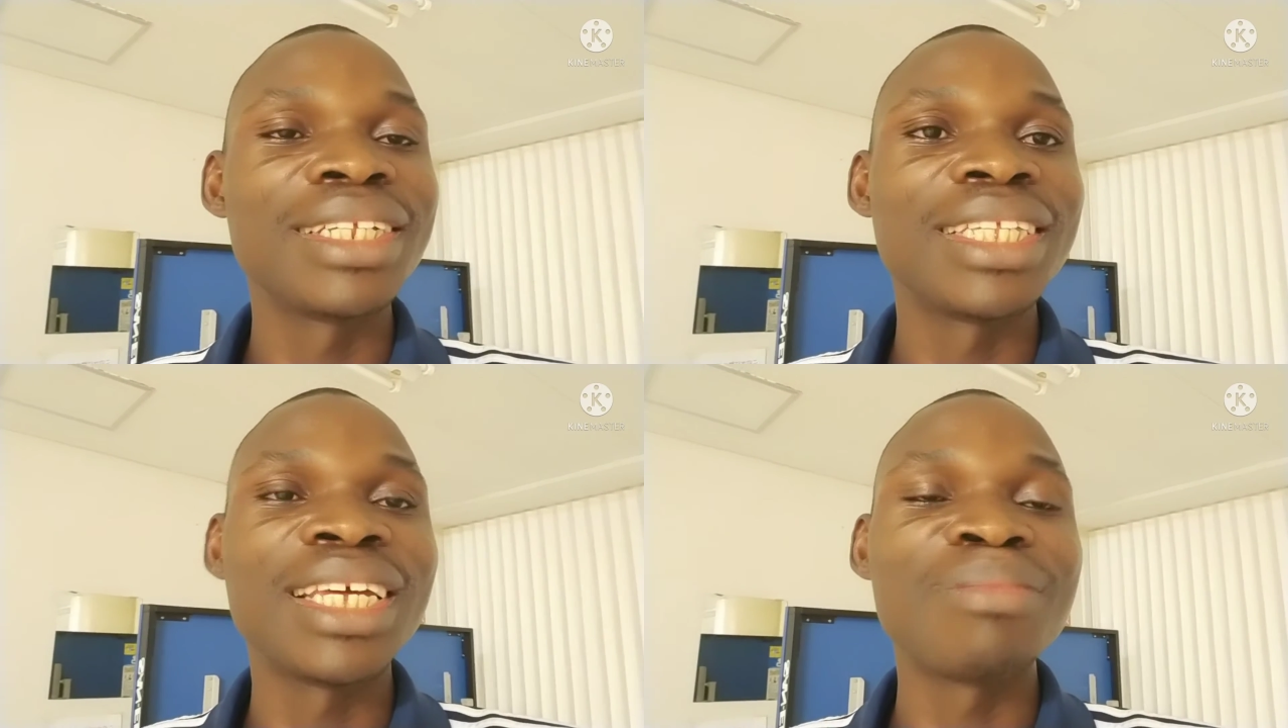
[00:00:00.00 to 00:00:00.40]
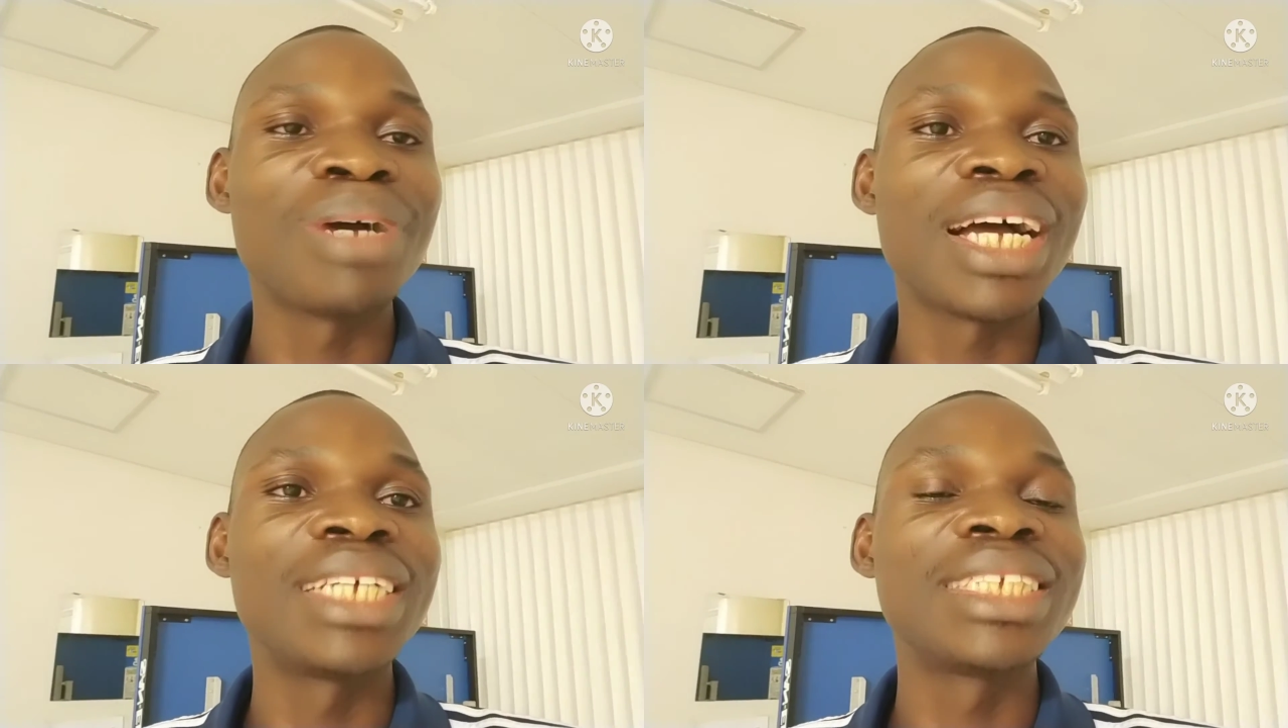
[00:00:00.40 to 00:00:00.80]
them
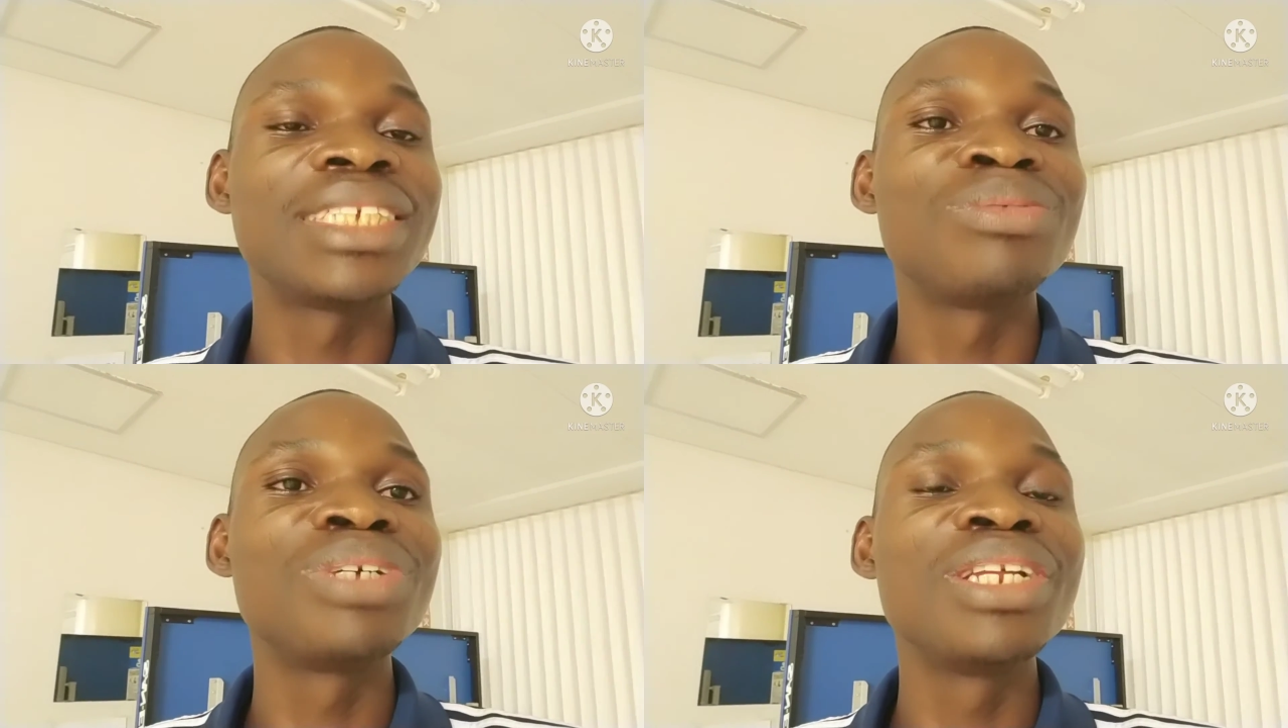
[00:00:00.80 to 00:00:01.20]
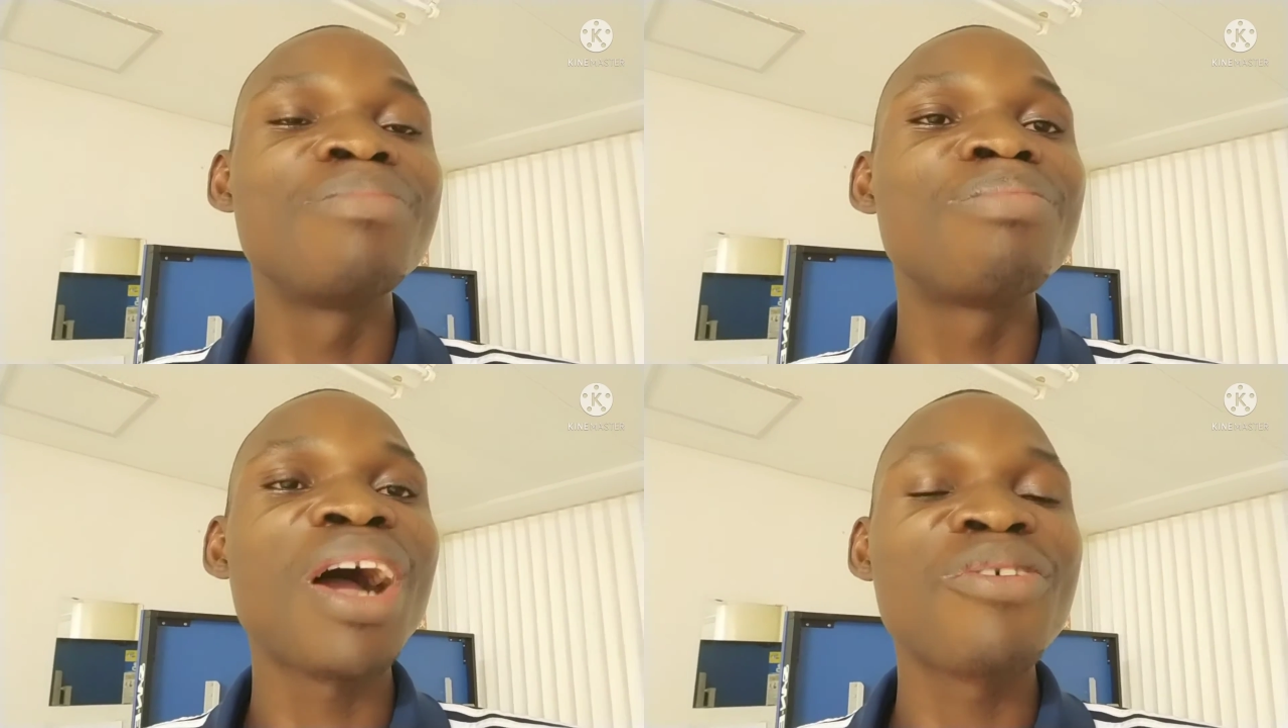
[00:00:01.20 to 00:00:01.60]
as really
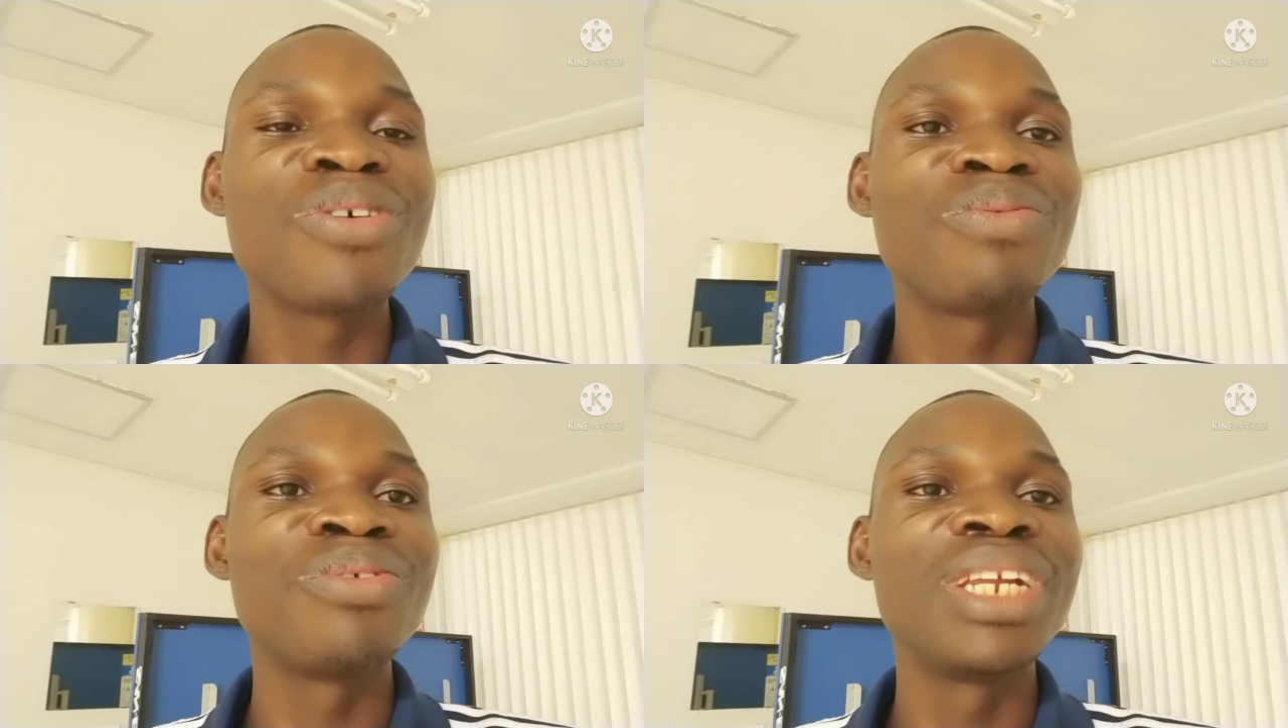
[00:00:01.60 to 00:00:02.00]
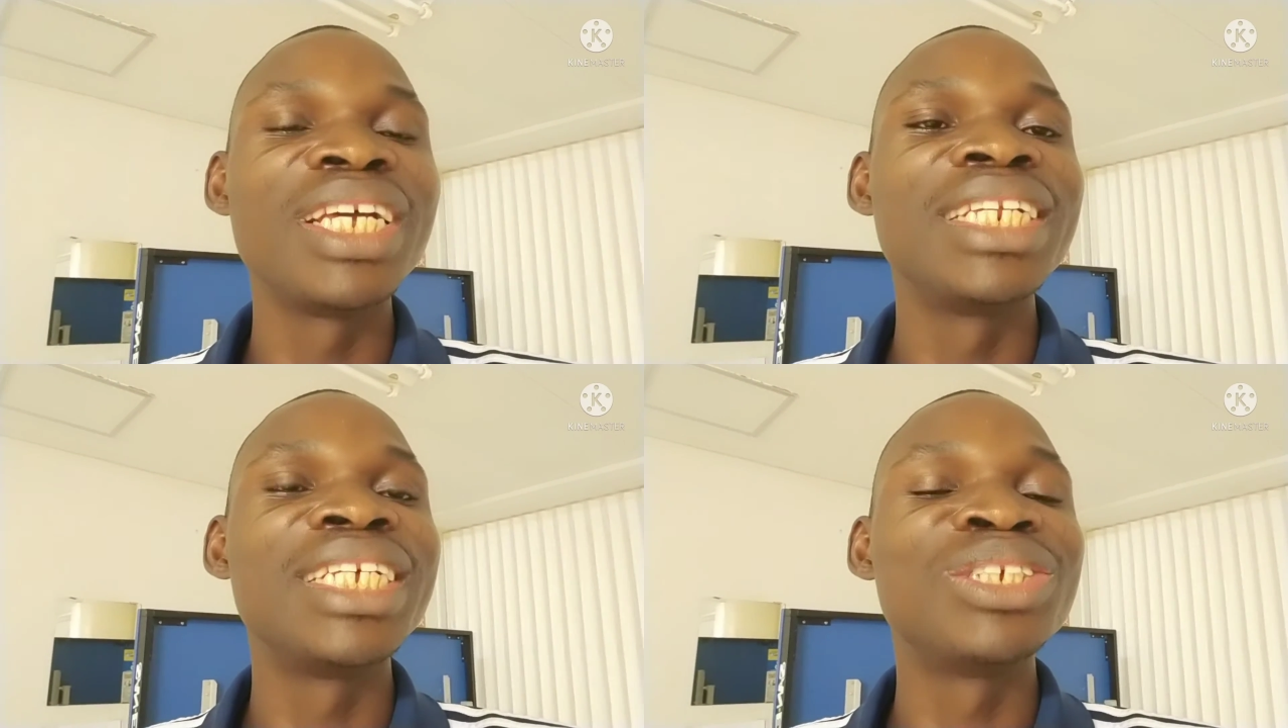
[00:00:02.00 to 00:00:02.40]
powerful
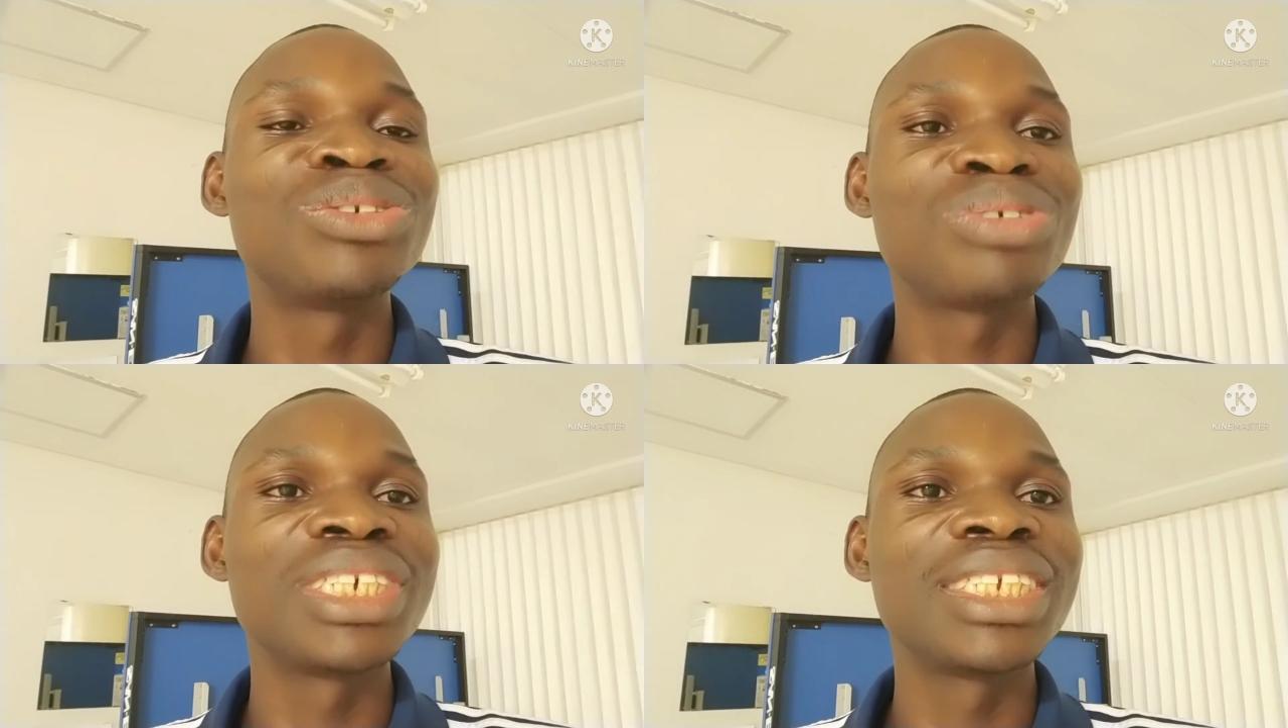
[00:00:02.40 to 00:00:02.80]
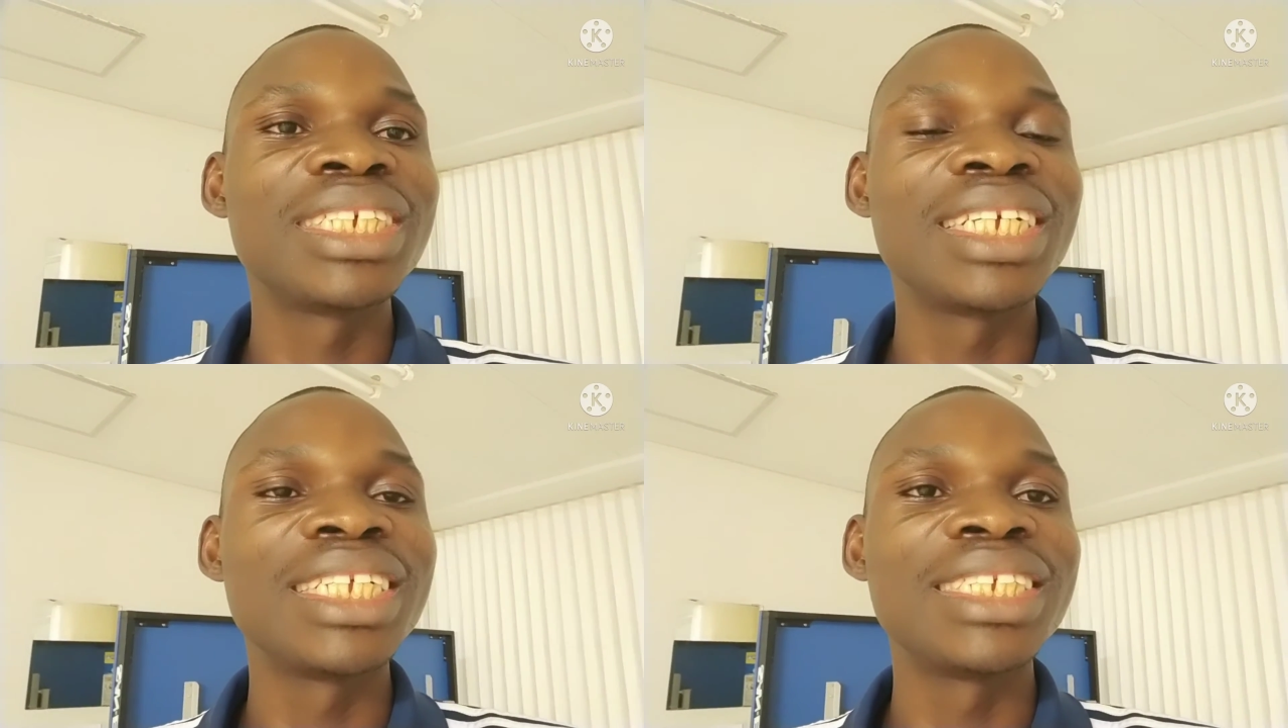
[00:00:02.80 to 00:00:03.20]
and
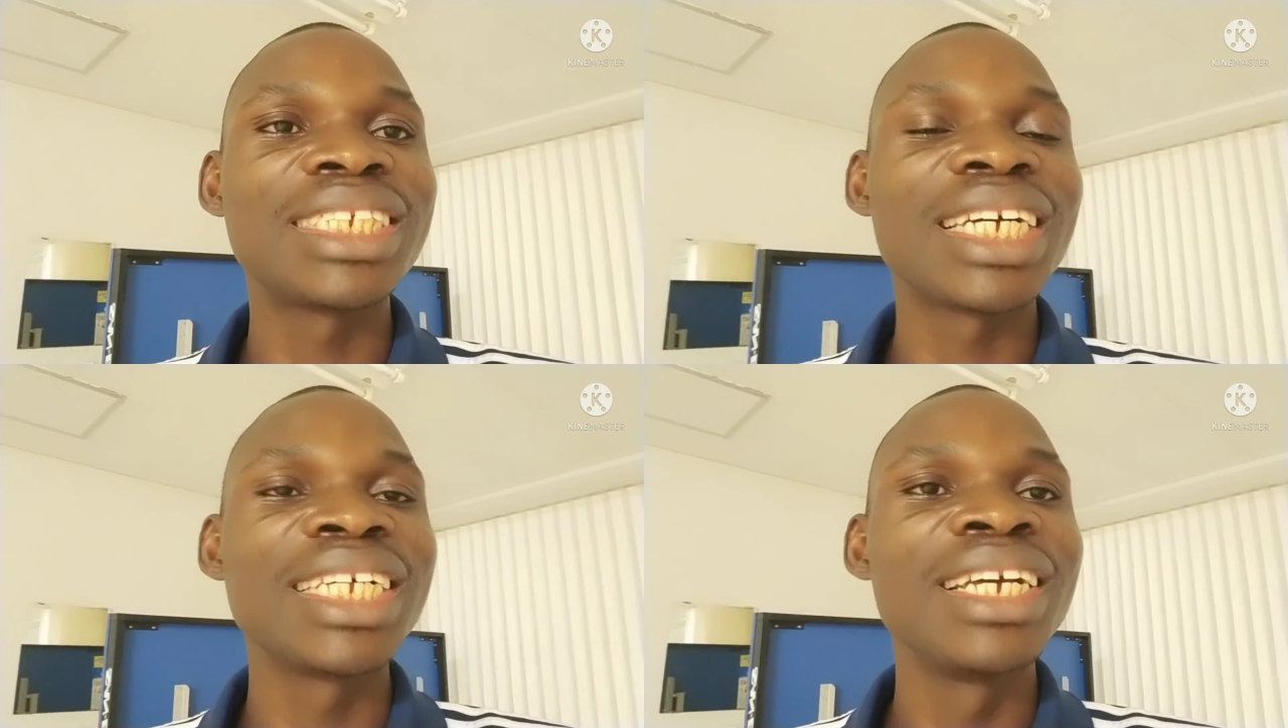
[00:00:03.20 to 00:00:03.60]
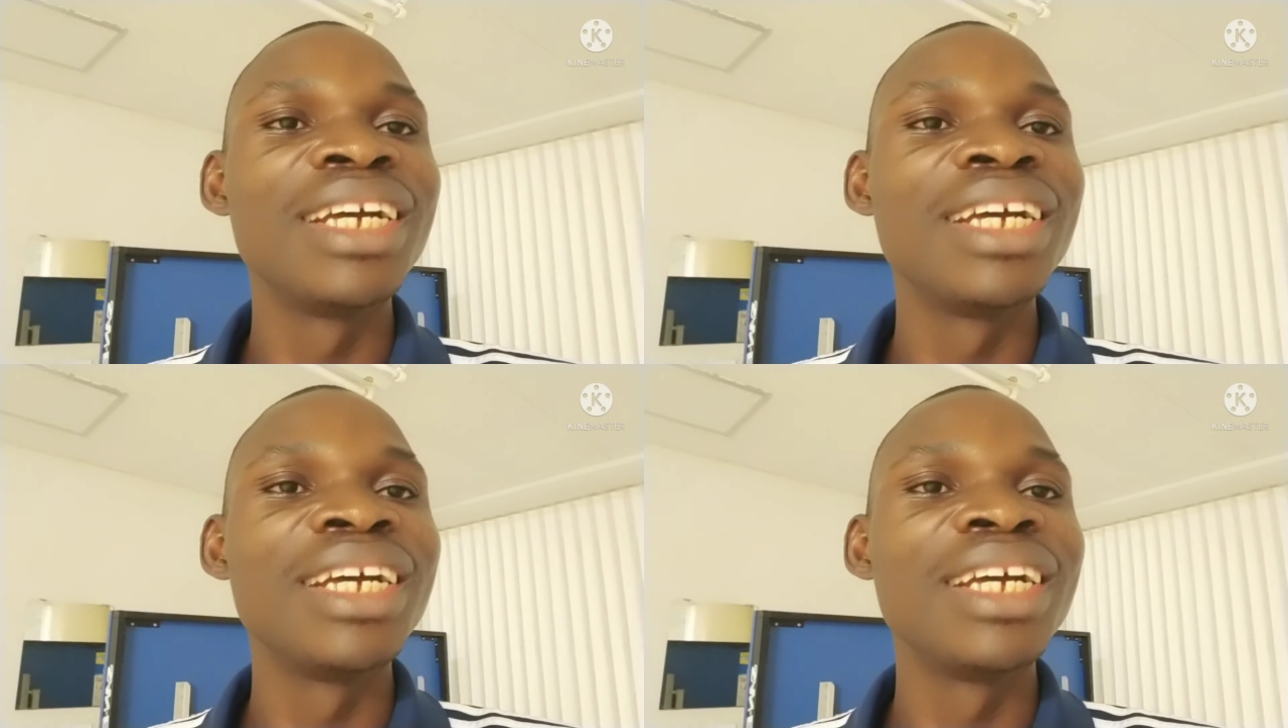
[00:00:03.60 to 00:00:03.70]
interesting insight